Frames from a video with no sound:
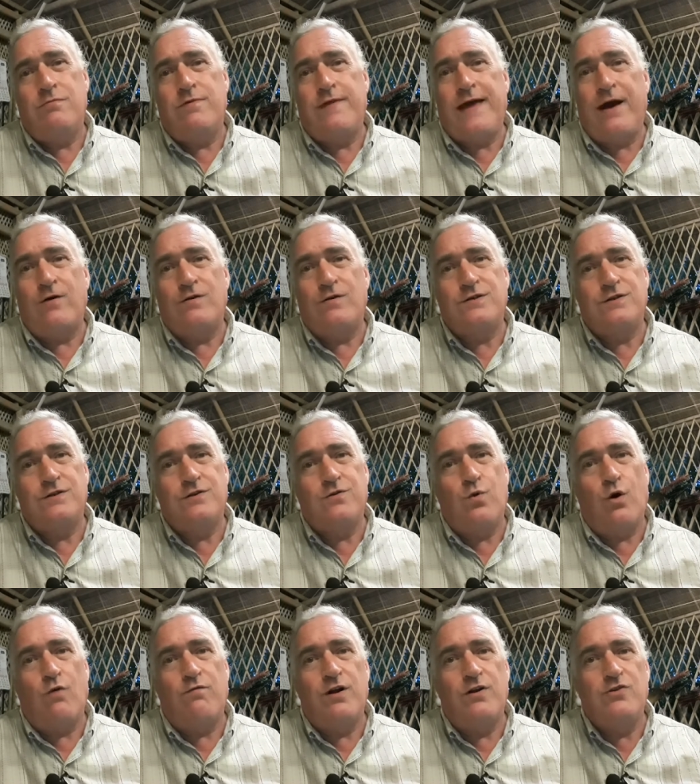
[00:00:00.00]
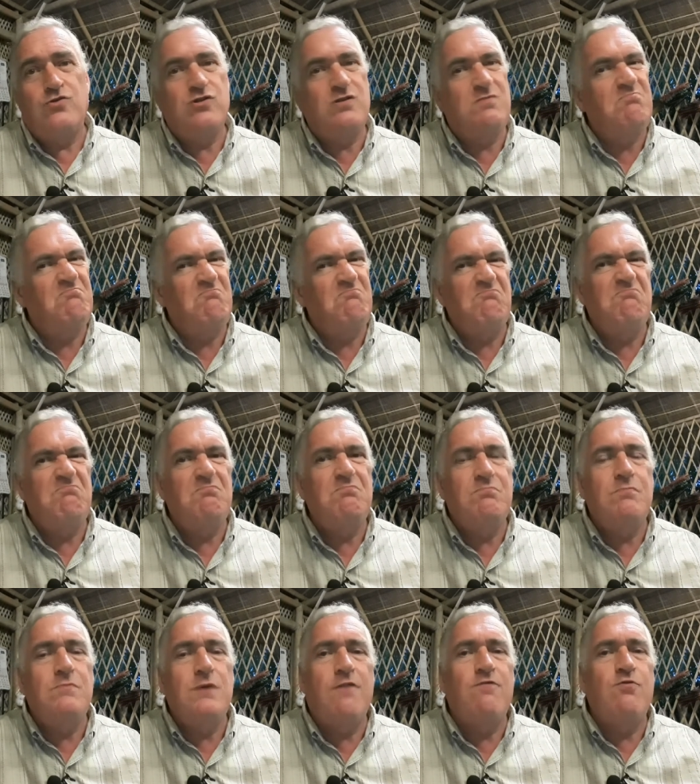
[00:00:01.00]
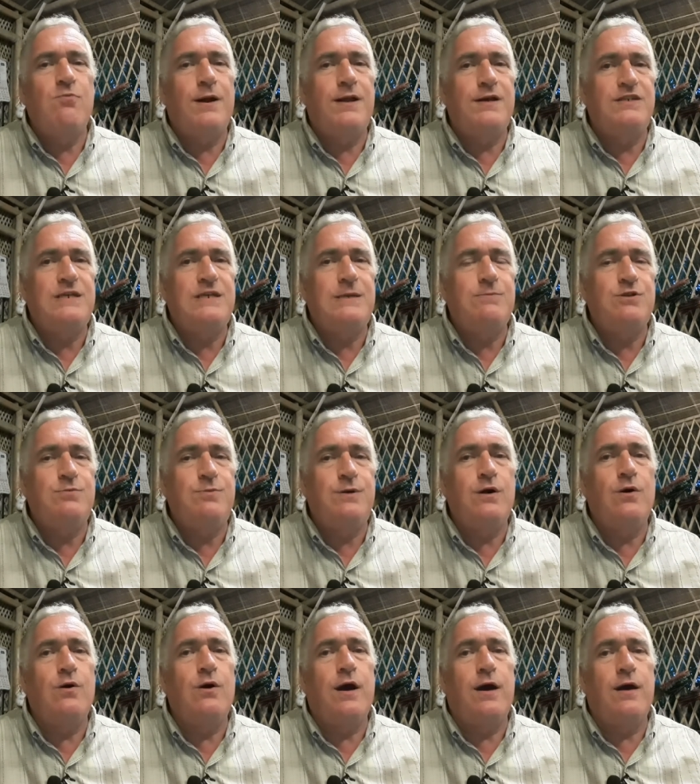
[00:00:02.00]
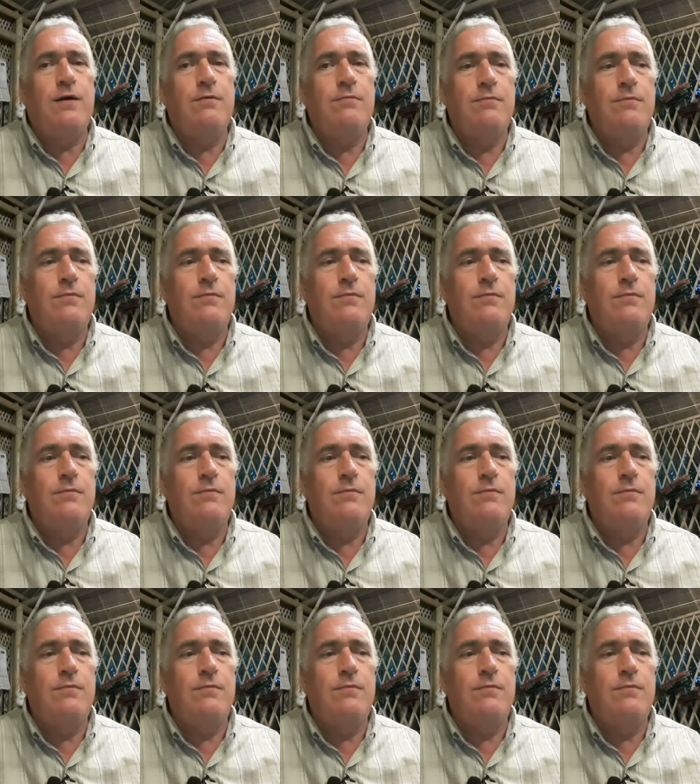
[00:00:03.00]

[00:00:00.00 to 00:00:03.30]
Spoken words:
$1,000, $1,200, everybody seems to be okay.